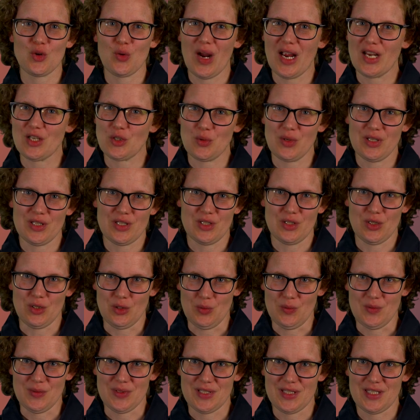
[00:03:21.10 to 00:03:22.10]
graduate
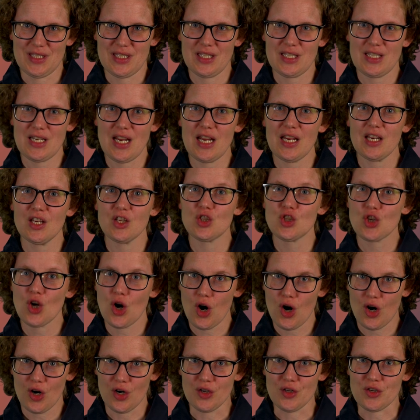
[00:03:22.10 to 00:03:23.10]
students to take
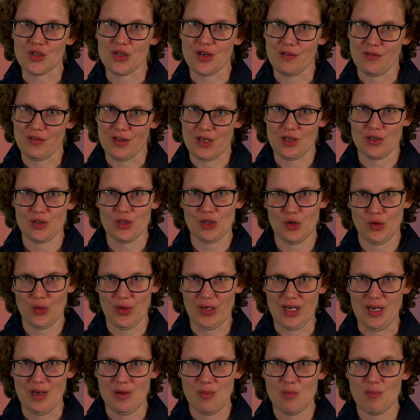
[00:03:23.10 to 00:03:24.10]
charge of their
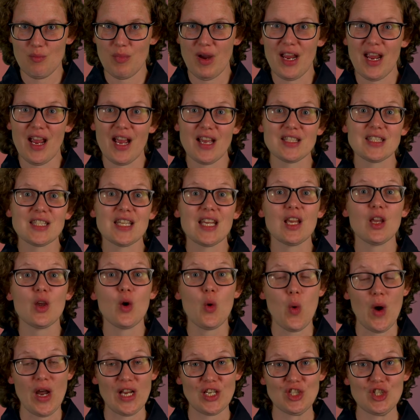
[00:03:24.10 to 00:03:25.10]
degree by asking
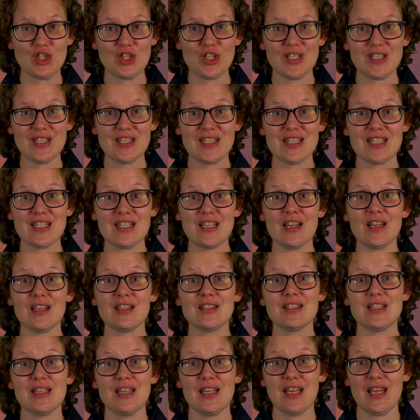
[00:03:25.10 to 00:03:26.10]
questions
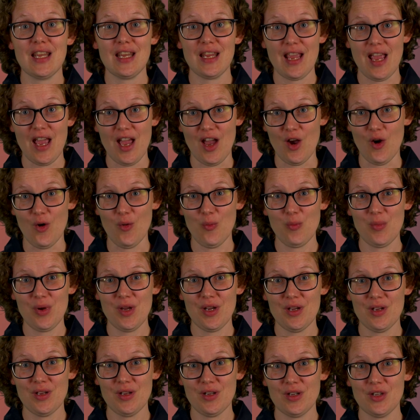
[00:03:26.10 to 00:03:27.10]
and seeking help.
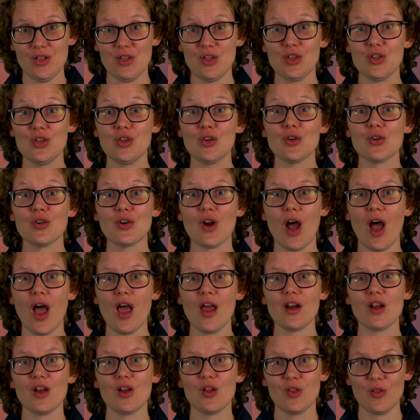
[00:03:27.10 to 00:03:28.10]
You're
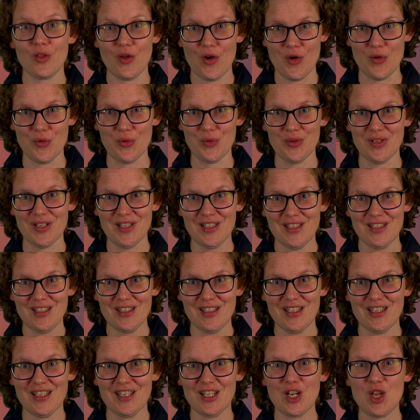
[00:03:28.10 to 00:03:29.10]
not alone,
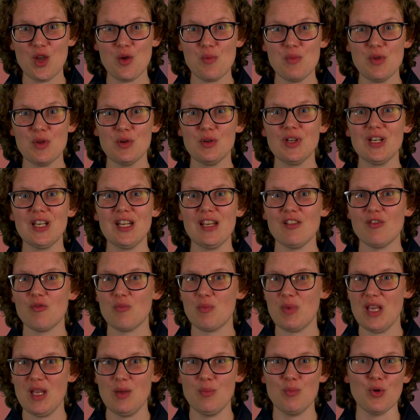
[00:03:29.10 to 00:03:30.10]
and a community
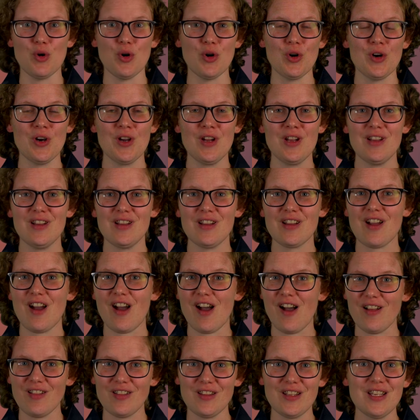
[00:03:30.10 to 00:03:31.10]
of people,
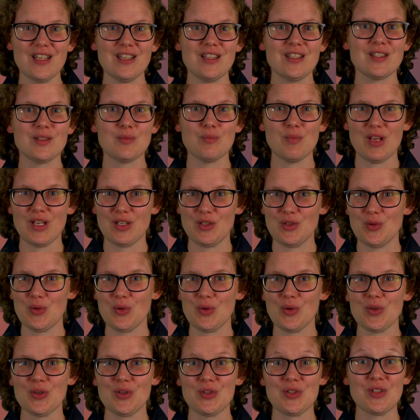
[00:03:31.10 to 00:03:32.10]
colleagues,
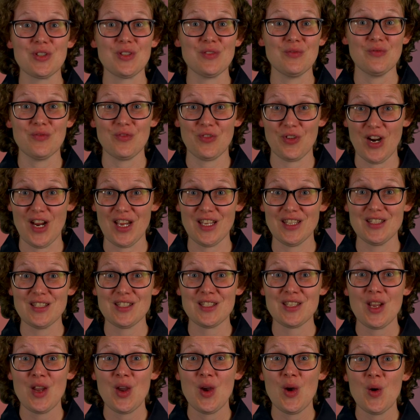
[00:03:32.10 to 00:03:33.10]
mentors, and
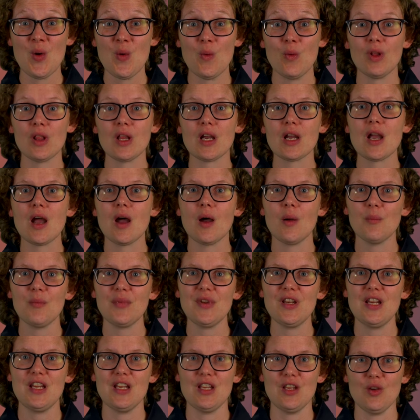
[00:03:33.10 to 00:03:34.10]
friends will
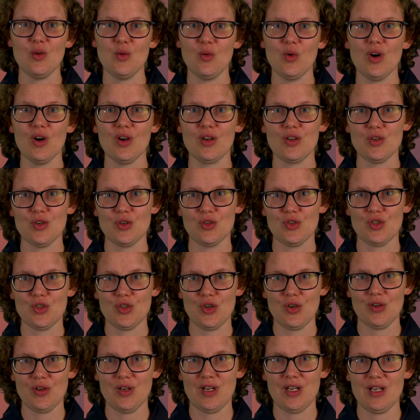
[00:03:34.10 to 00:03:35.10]
accompany you on your
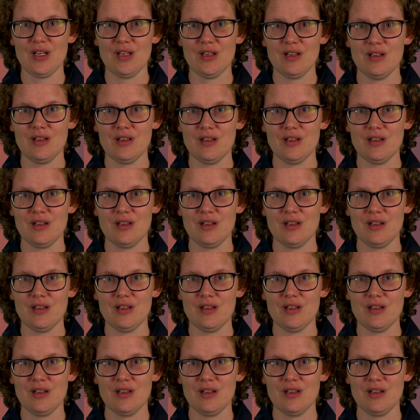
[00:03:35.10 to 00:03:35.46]
journey.